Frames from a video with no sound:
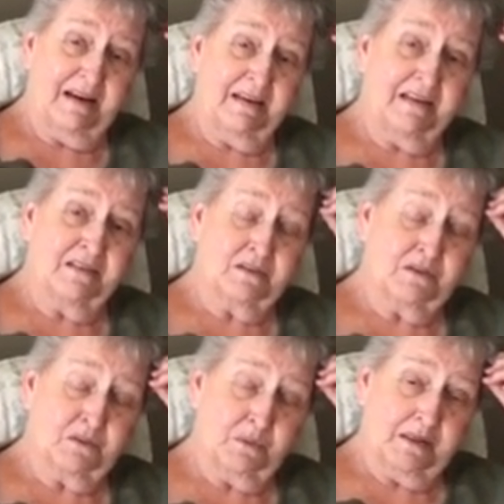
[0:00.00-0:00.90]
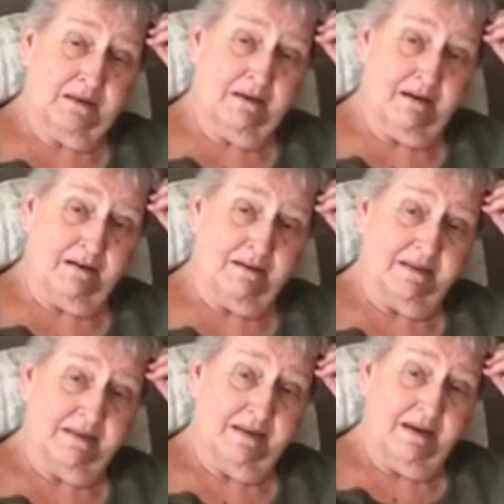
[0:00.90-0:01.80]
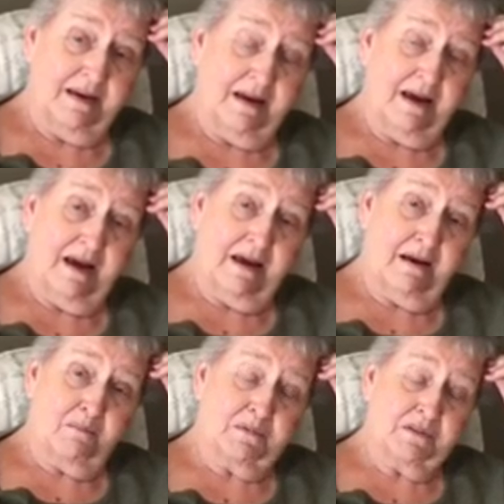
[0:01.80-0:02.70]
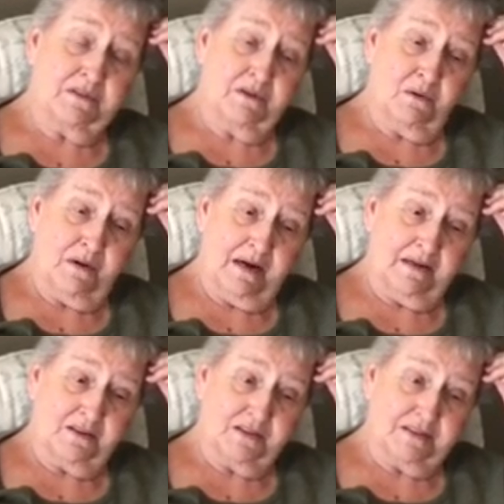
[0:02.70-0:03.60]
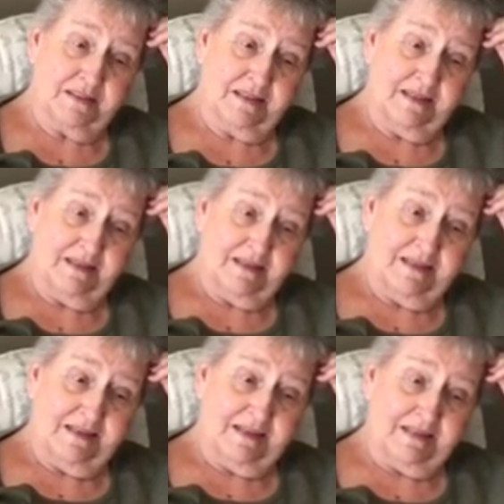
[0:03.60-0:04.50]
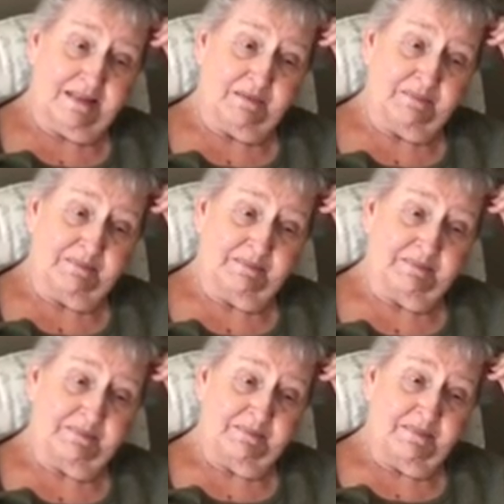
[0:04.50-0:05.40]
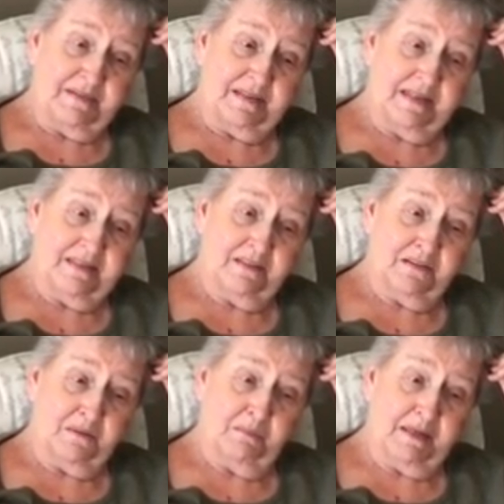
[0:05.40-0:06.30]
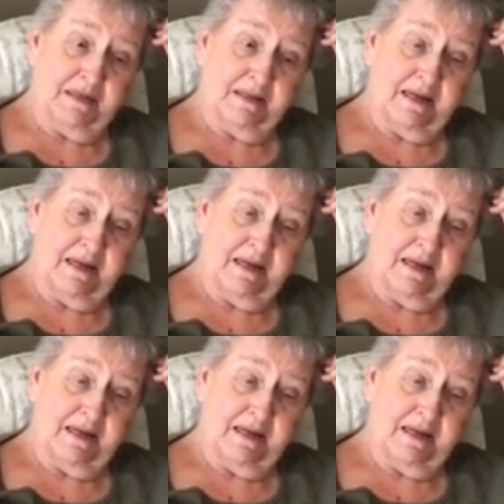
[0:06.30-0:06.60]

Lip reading: And he's a sweetheart. And I'm so anxious that he's going to be a